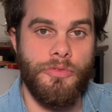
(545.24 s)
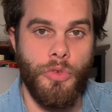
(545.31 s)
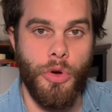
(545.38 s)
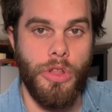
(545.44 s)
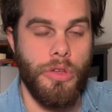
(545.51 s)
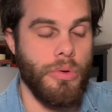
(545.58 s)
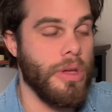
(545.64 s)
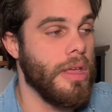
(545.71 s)

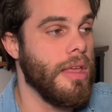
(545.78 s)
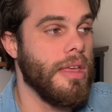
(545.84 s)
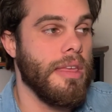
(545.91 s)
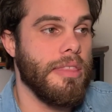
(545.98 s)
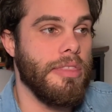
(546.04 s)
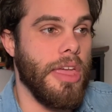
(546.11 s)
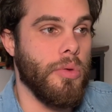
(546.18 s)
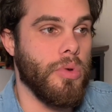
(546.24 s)
for you.
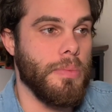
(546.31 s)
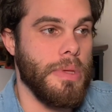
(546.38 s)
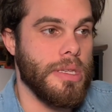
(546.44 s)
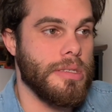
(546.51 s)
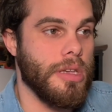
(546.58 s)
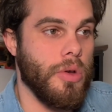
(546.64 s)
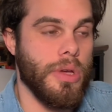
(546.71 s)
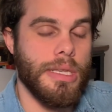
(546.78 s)
They will be
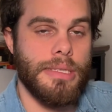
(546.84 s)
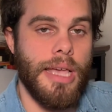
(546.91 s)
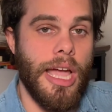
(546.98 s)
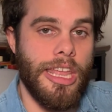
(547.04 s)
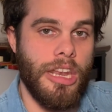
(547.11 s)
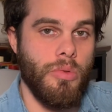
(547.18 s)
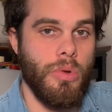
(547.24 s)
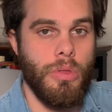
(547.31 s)
so
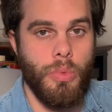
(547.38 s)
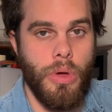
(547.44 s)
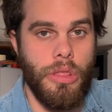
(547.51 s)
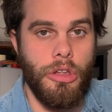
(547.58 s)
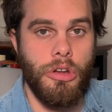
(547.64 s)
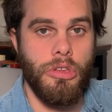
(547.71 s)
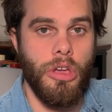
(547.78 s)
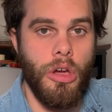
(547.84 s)
excited with where
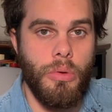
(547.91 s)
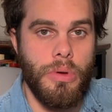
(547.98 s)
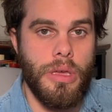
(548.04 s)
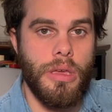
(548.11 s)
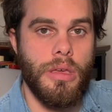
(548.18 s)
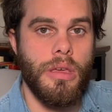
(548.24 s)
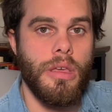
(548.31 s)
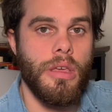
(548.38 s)
they're
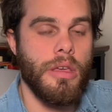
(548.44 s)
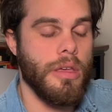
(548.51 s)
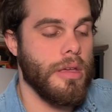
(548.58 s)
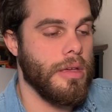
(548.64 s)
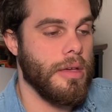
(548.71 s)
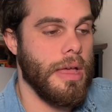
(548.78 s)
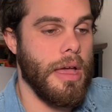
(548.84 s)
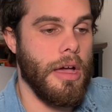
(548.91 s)
going.
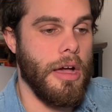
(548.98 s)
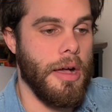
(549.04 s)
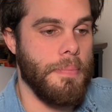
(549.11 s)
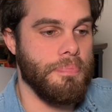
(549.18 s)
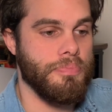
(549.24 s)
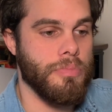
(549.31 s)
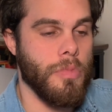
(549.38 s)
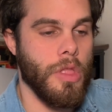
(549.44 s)

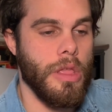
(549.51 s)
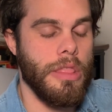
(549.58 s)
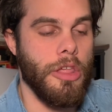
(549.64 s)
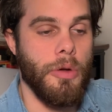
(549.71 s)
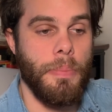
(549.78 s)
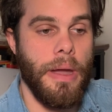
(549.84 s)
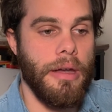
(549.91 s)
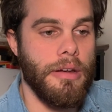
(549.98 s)

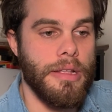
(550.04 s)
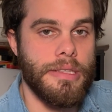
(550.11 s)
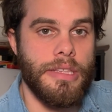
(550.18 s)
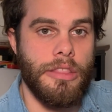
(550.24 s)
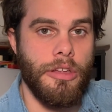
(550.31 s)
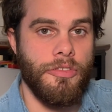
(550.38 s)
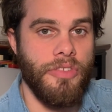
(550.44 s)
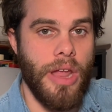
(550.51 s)
Their parents
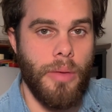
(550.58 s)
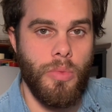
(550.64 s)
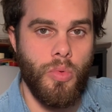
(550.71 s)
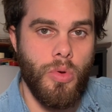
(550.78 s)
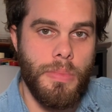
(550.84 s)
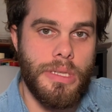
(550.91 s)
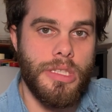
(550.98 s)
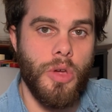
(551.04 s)
and their family
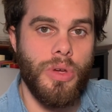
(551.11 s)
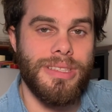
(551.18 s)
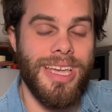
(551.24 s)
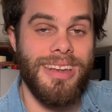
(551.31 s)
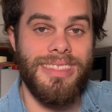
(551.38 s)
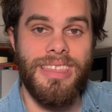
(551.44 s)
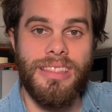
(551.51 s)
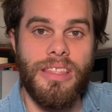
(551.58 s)
will be so
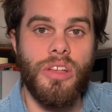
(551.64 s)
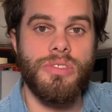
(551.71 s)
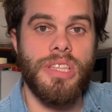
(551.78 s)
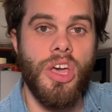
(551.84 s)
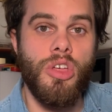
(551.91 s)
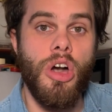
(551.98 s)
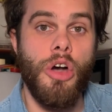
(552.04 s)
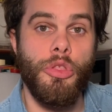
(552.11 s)
excited that they'll
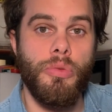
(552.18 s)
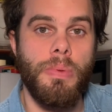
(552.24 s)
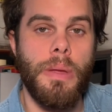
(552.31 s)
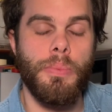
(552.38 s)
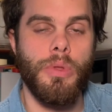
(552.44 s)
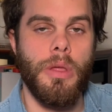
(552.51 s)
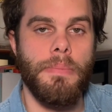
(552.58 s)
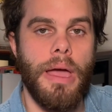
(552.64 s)
tell other
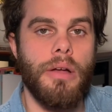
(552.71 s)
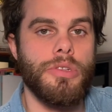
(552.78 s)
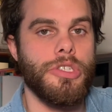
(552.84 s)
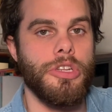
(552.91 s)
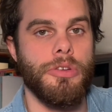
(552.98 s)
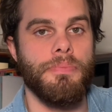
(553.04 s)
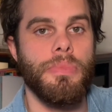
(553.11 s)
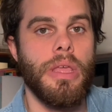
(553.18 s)
people
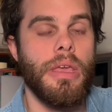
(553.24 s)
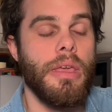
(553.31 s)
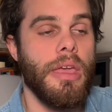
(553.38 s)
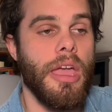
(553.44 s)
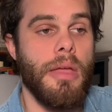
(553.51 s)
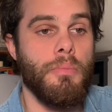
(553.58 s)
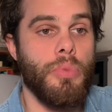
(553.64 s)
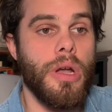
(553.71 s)
about you.
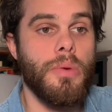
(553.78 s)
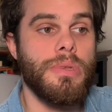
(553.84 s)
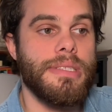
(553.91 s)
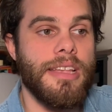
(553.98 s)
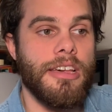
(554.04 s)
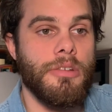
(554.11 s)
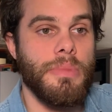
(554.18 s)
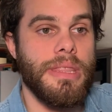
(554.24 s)
And Brett
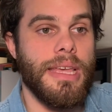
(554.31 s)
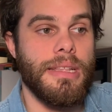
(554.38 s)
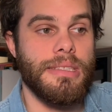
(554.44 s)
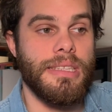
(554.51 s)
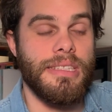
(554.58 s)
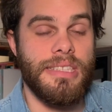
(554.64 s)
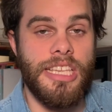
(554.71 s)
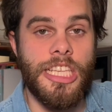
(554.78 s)
was telling me that
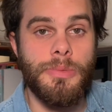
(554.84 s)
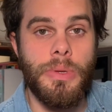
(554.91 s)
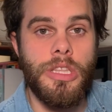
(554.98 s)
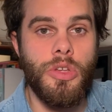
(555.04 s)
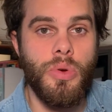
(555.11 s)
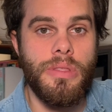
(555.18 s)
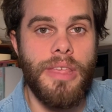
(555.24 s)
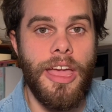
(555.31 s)
since he's been
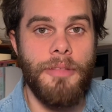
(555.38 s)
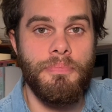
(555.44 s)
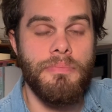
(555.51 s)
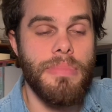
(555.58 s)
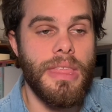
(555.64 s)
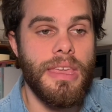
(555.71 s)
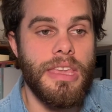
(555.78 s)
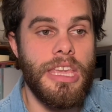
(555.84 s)
doing that,
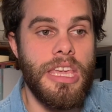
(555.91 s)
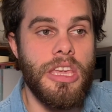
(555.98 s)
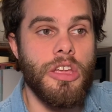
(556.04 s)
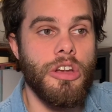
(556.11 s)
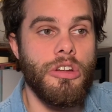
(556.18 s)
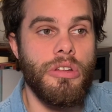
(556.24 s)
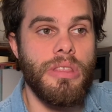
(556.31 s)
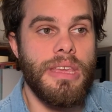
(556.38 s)
he
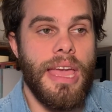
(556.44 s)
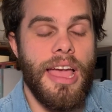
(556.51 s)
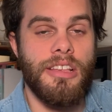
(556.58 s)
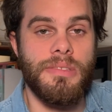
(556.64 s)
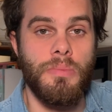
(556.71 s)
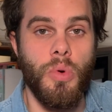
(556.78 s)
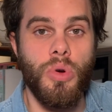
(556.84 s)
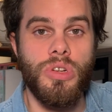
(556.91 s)
currently
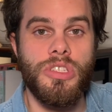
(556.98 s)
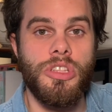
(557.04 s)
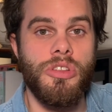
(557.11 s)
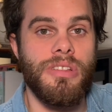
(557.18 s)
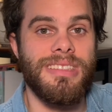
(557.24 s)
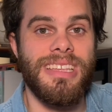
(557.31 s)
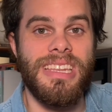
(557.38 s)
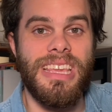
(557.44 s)
has more
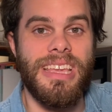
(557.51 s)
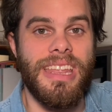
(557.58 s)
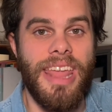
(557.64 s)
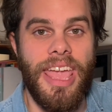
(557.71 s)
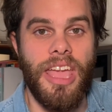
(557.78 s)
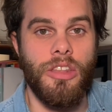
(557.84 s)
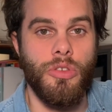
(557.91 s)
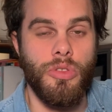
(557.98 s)
students than he can
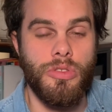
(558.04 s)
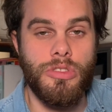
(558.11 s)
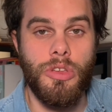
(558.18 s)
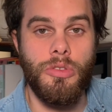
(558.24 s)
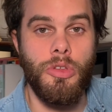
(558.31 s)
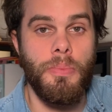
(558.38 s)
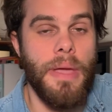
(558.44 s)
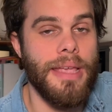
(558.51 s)
handle. So
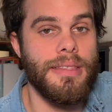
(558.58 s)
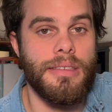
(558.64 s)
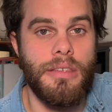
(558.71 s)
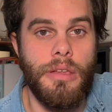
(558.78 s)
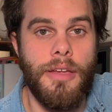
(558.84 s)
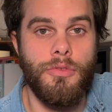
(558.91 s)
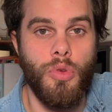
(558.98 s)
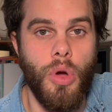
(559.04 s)
you
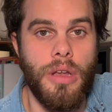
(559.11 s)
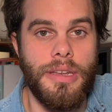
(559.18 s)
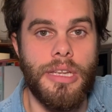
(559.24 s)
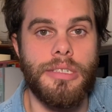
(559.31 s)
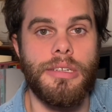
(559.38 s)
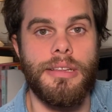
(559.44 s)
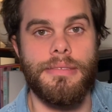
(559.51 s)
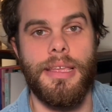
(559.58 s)
basically have to
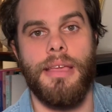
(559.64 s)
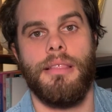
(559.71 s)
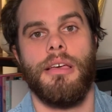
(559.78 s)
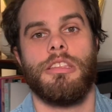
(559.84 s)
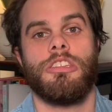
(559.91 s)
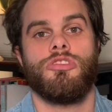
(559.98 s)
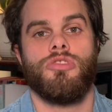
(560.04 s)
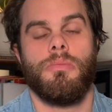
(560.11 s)
audition to take
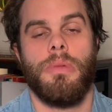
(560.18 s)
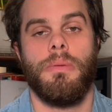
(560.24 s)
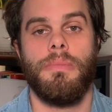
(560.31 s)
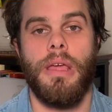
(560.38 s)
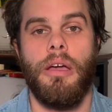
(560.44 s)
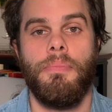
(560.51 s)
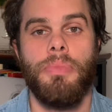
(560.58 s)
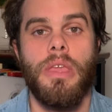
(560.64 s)
lessons from him
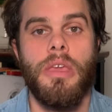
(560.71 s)
now,